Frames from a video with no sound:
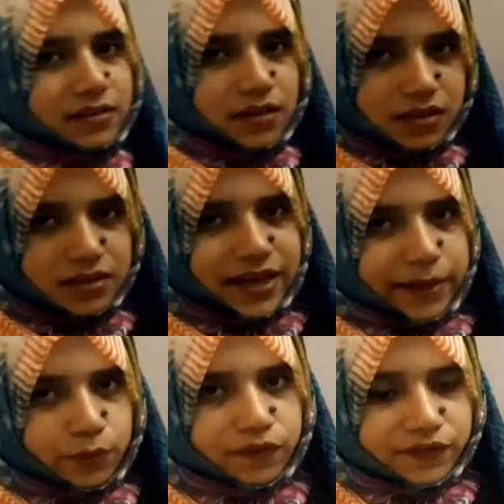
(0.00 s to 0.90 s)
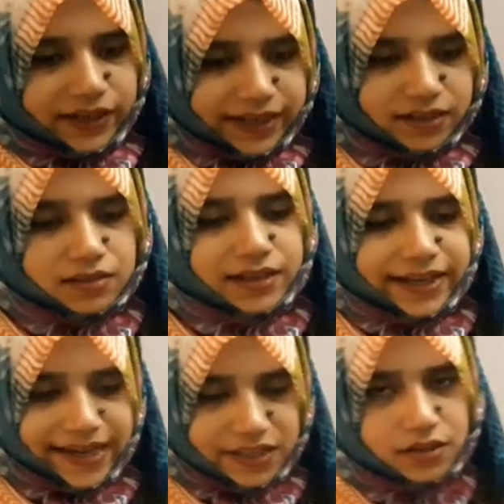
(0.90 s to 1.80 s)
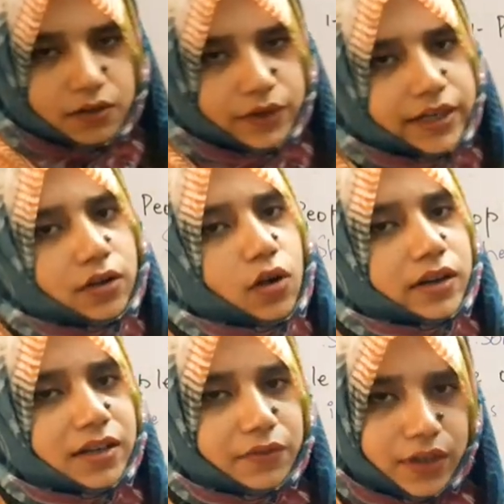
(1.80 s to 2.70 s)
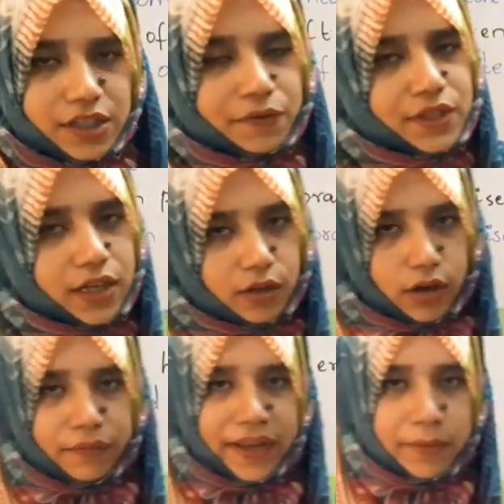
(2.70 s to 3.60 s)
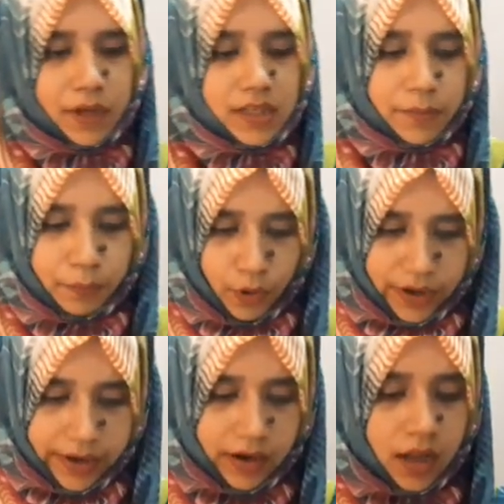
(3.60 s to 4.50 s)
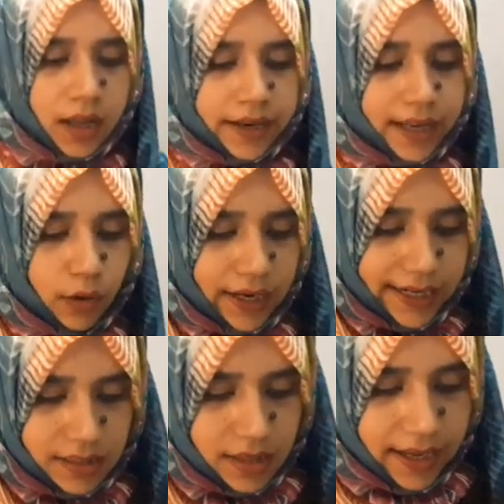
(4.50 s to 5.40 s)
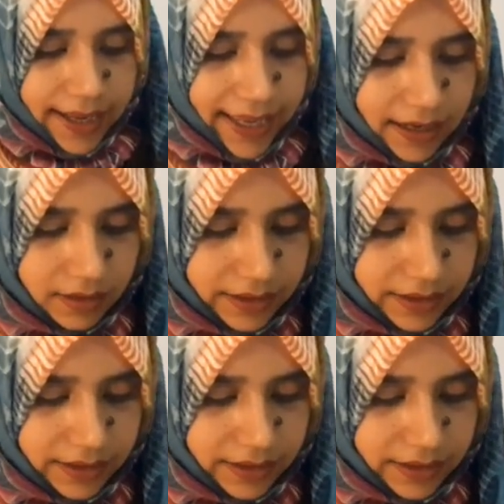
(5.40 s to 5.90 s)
such type of things, the extra word or the words which are not very much important. Now let's another